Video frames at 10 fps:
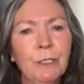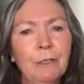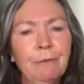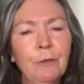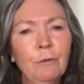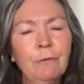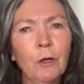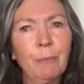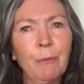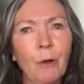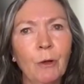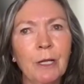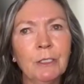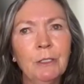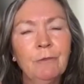If you've got a
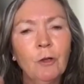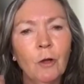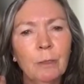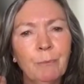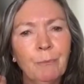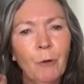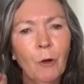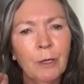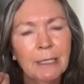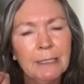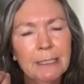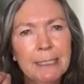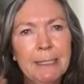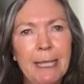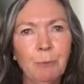product and you've got a product
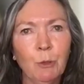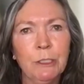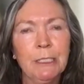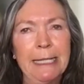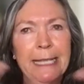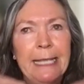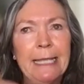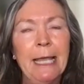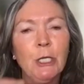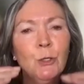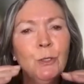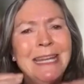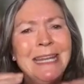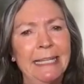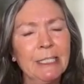that's put together, you
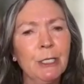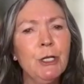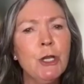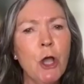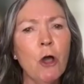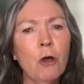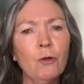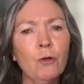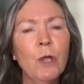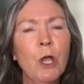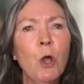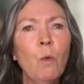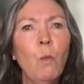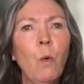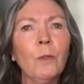need to know
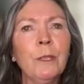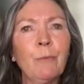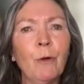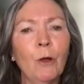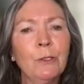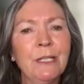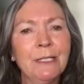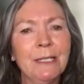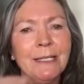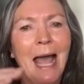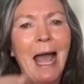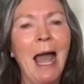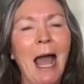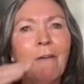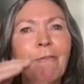what the processes
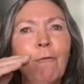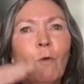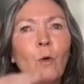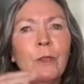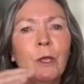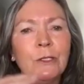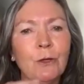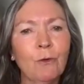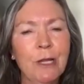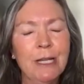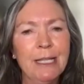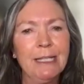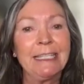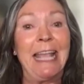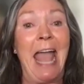are for those ingredients,